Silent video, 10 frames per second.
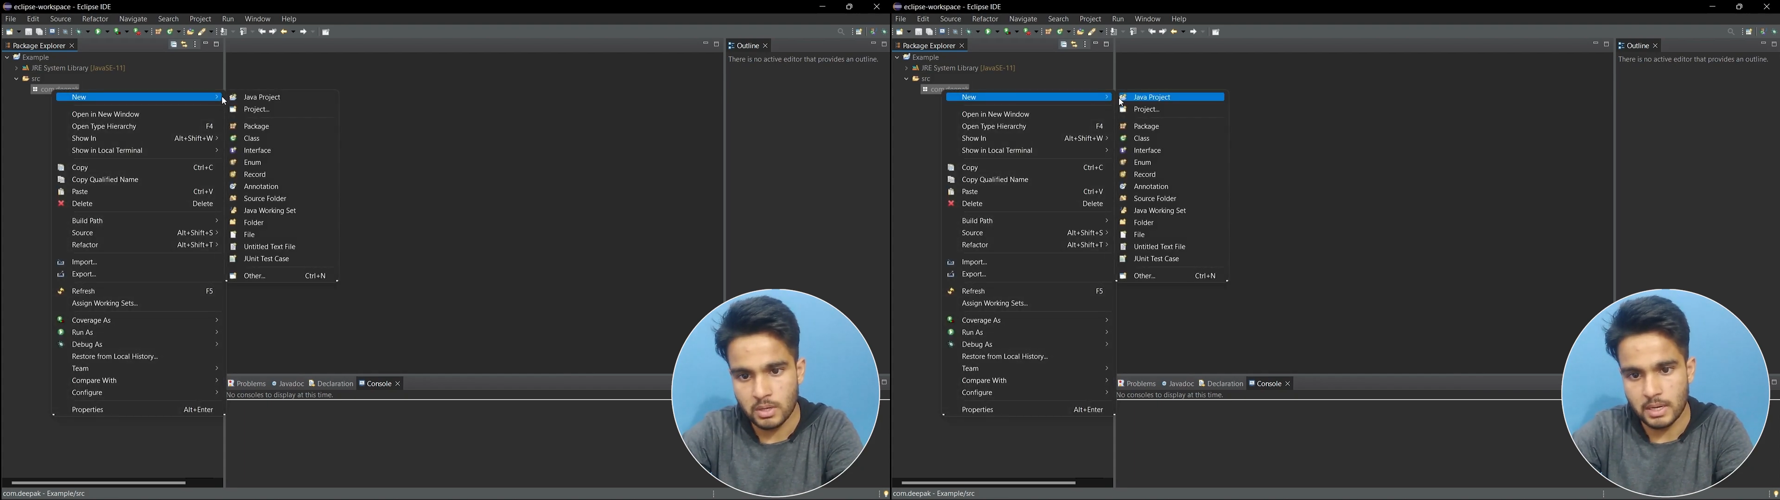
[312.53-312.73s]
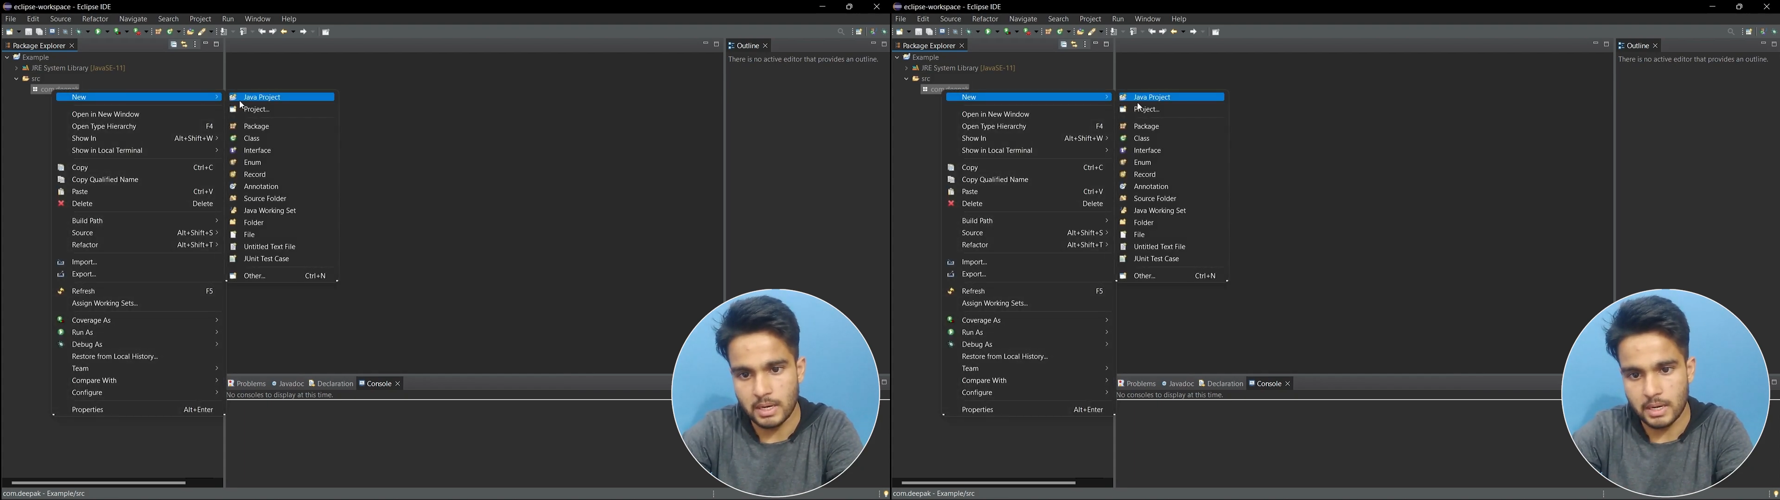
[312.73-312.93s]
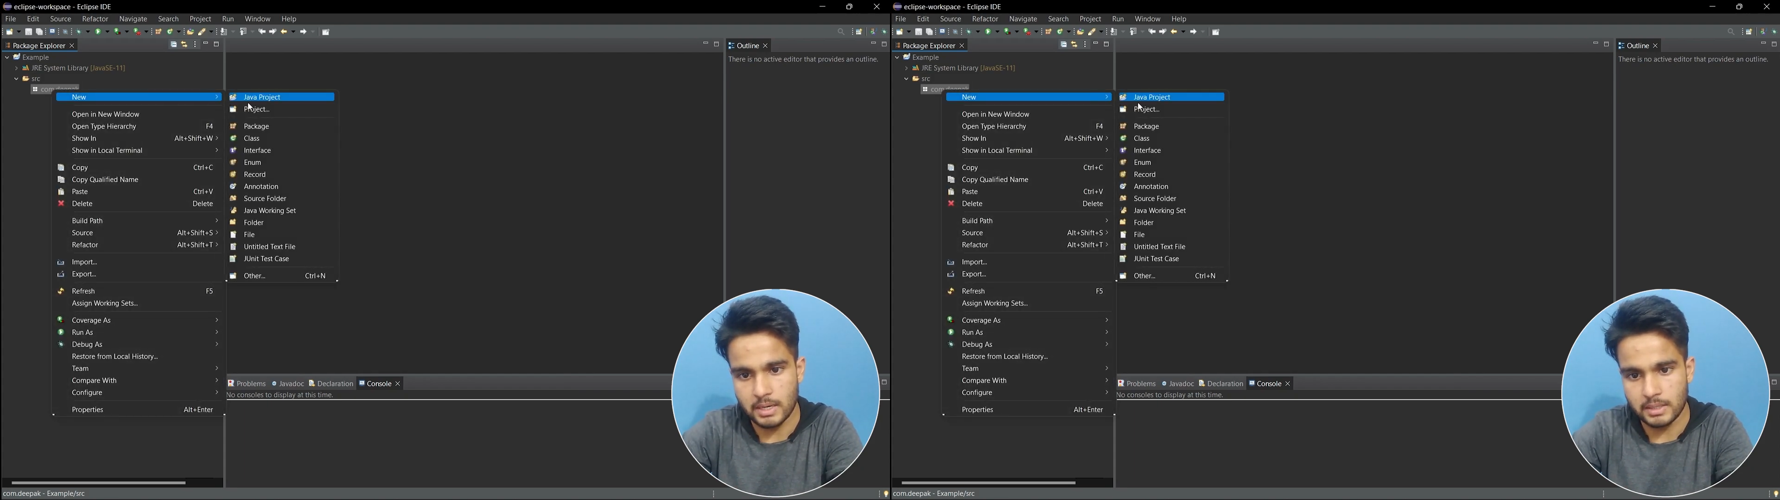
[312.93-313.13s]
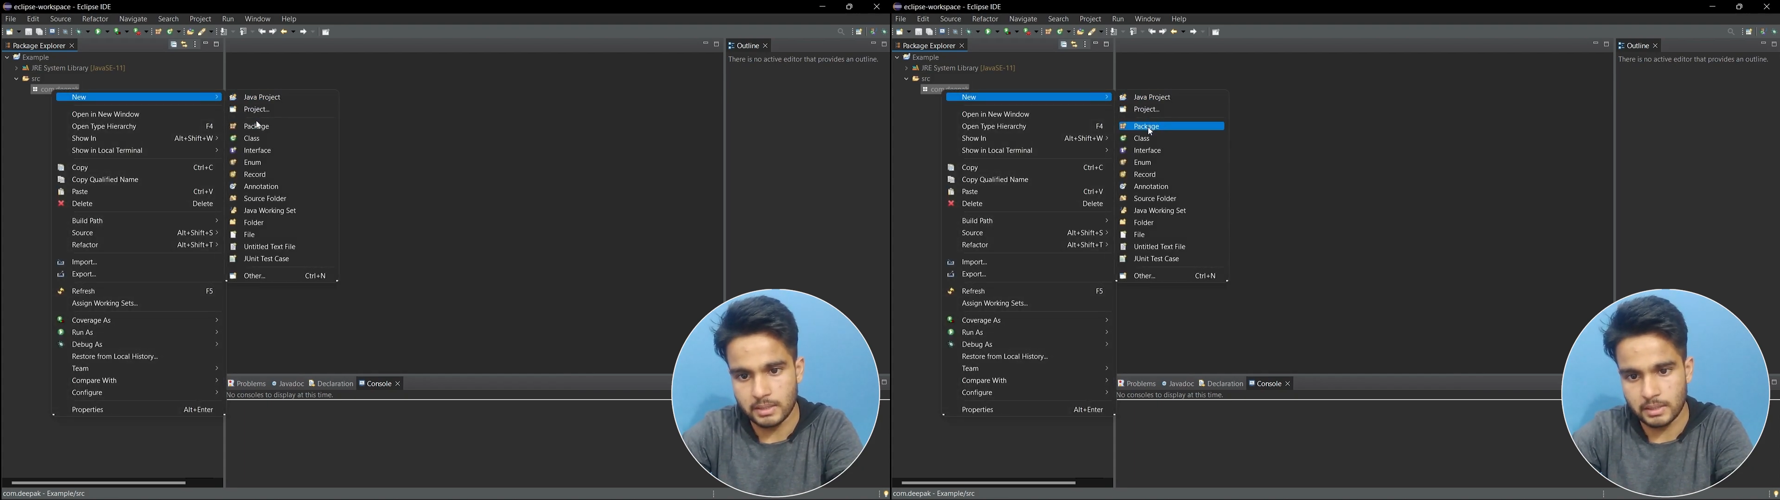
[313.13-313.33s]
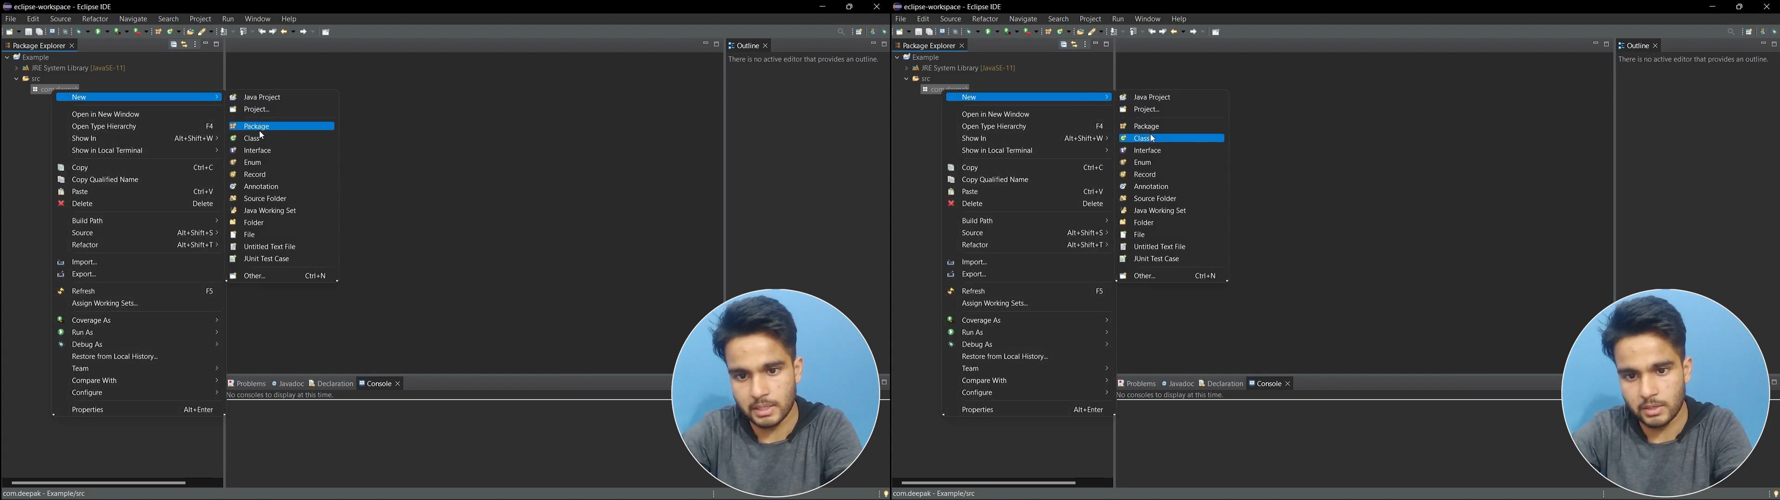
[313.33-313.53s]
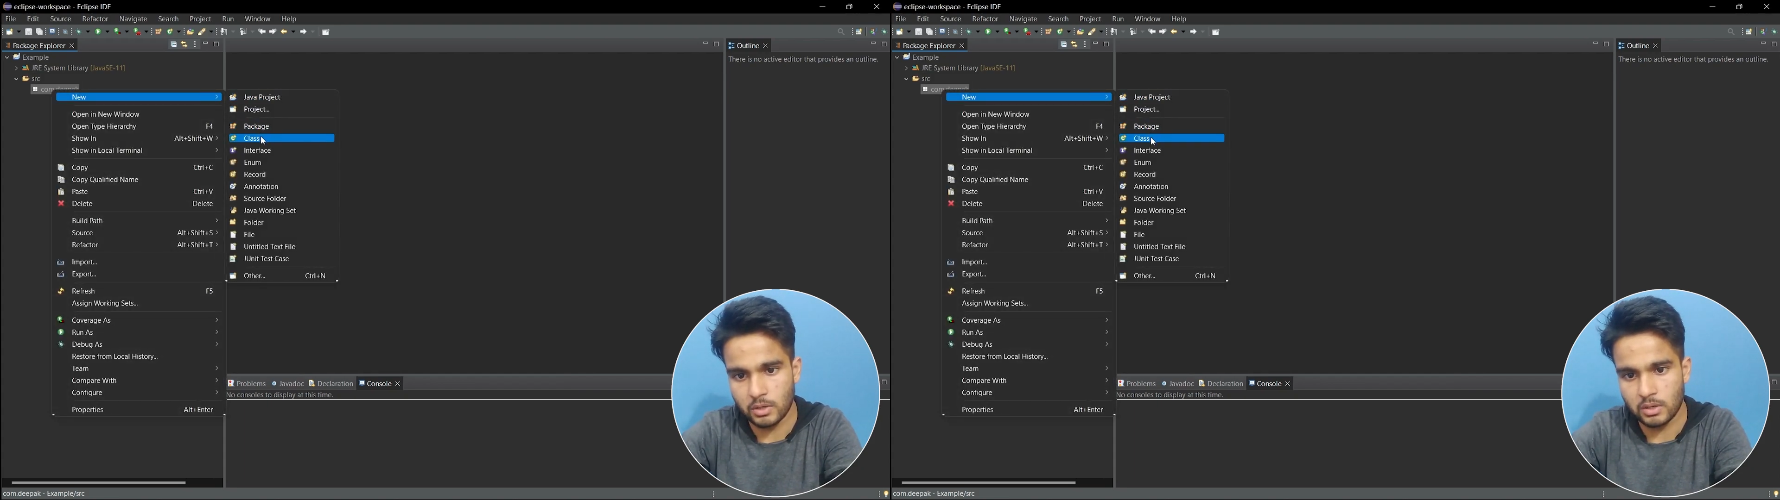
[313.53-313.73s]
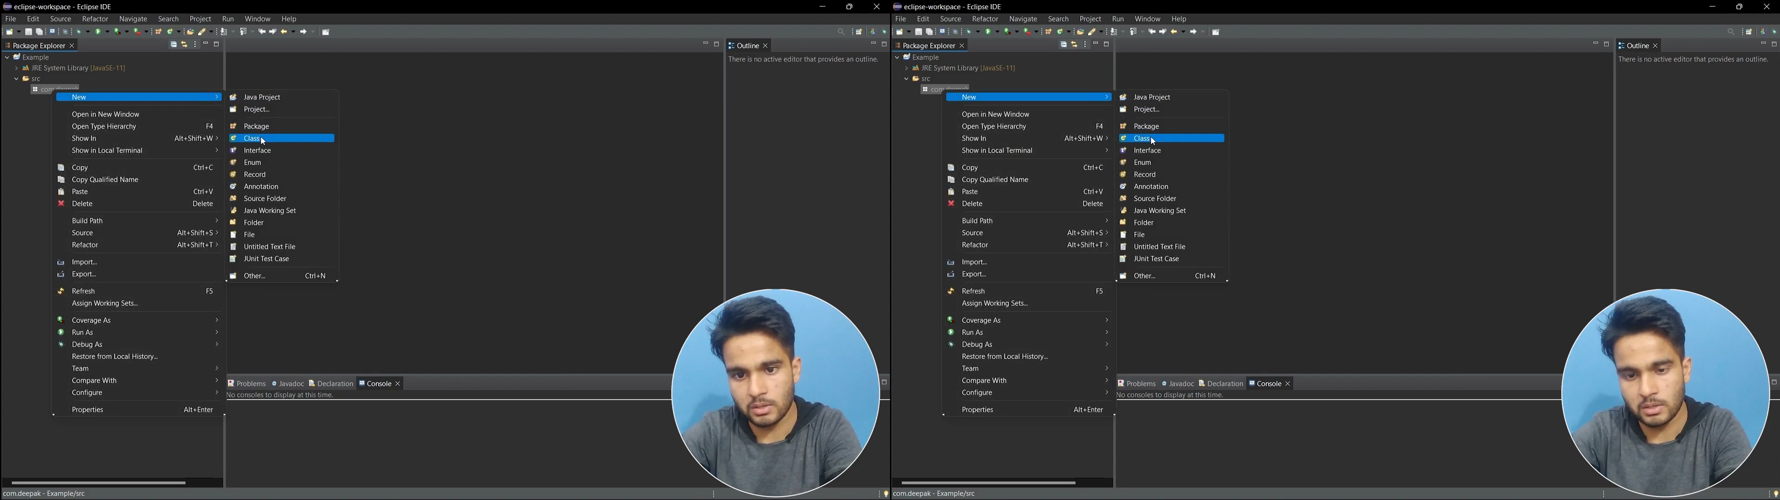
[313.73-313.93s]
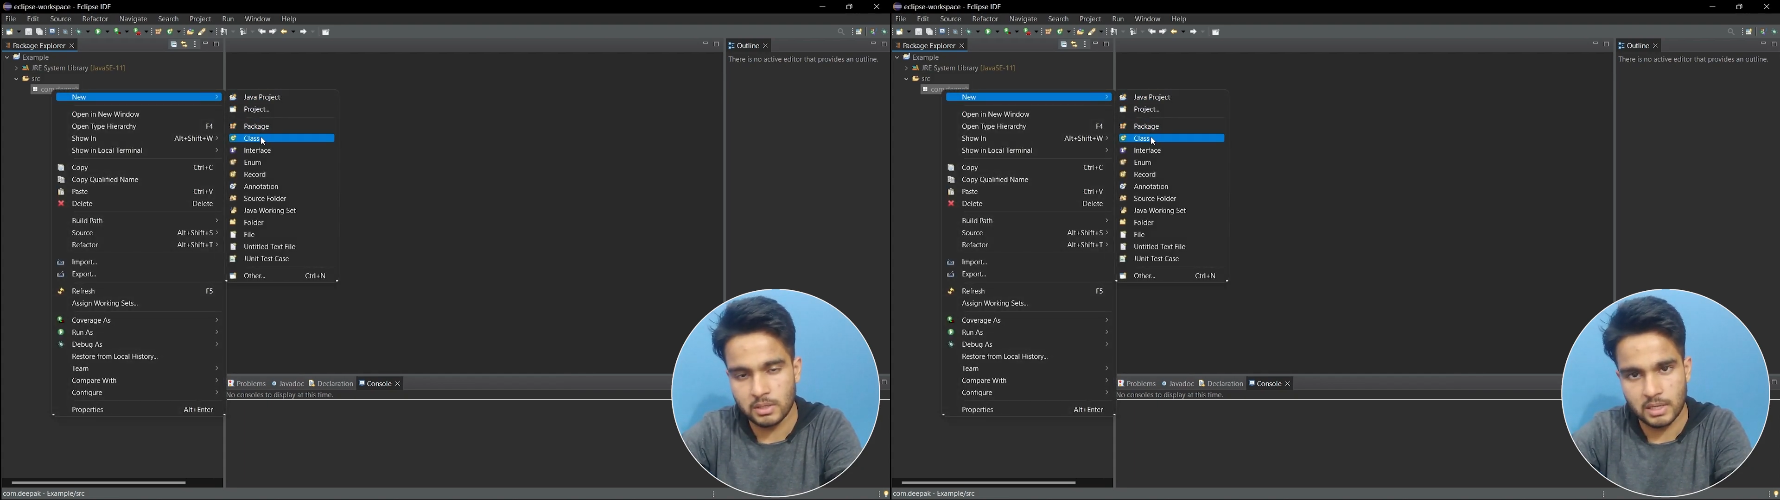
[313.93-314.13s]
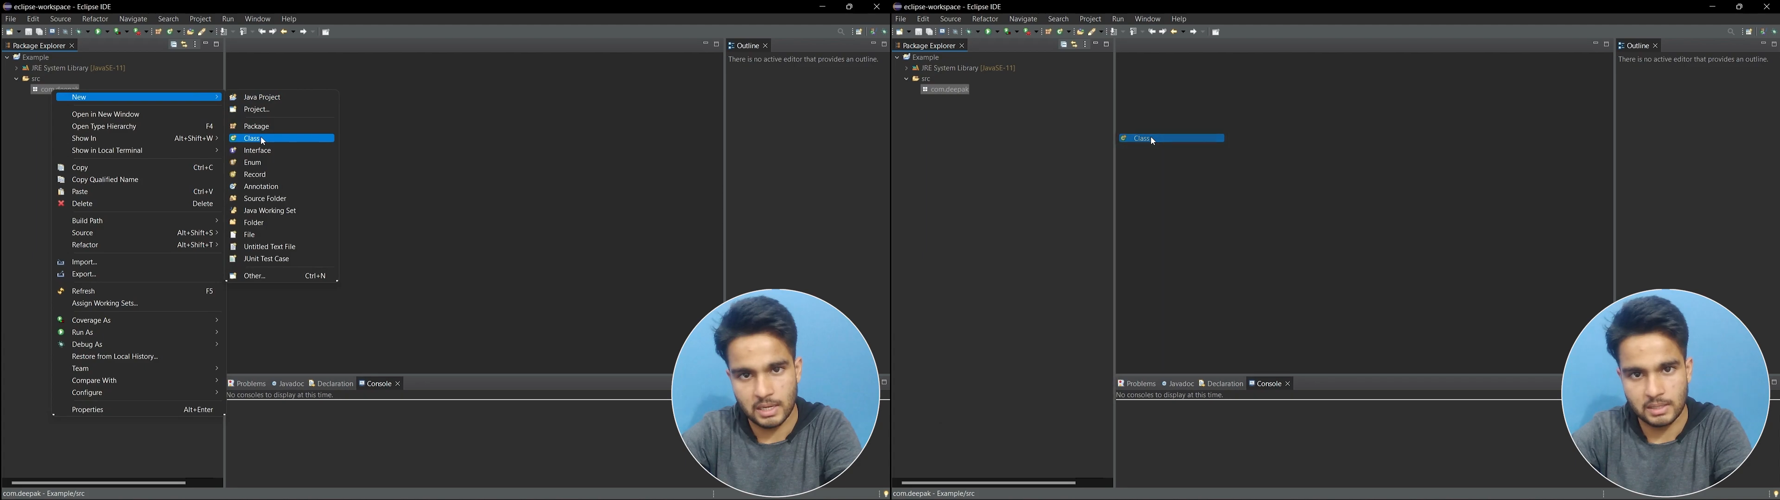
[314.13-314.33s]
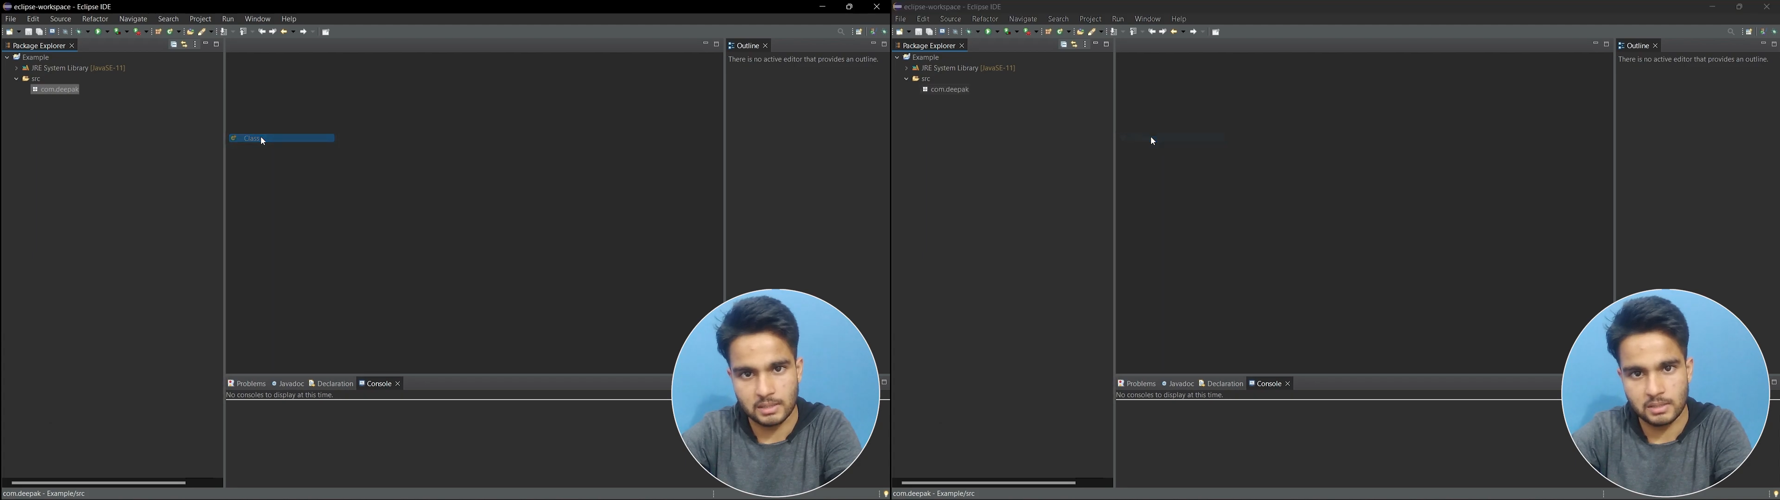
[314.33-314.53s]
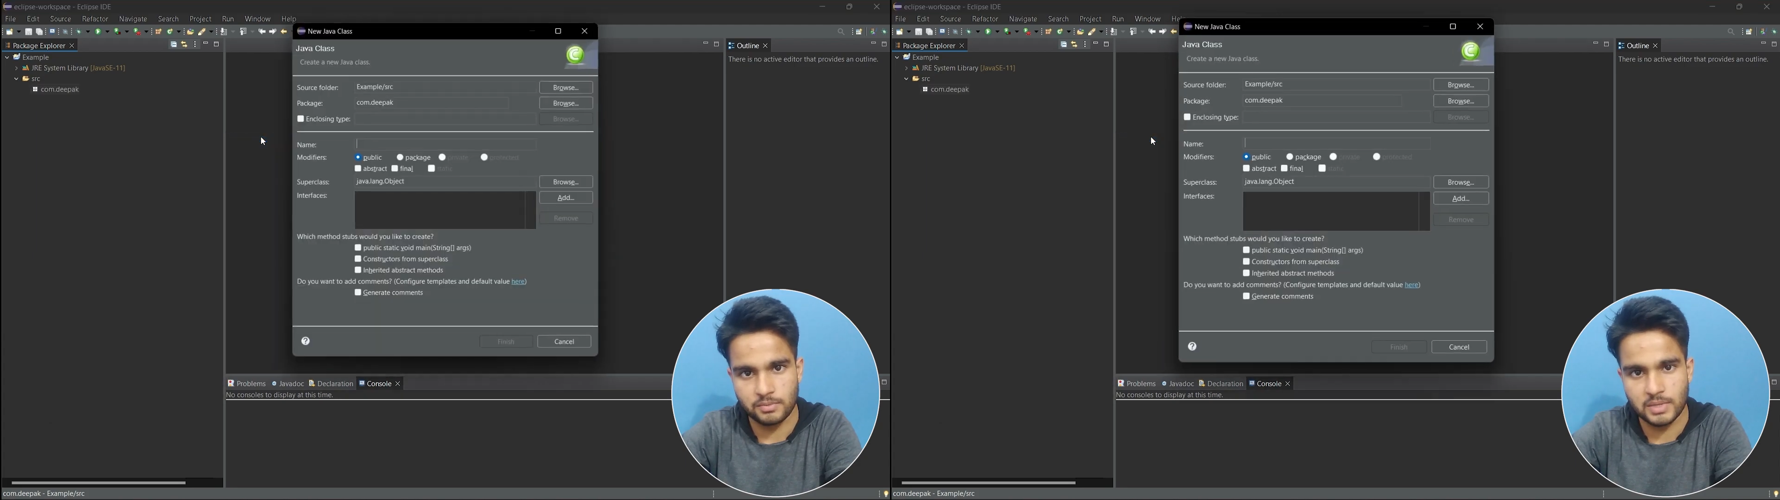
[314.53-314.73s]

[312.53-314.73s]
and click on class.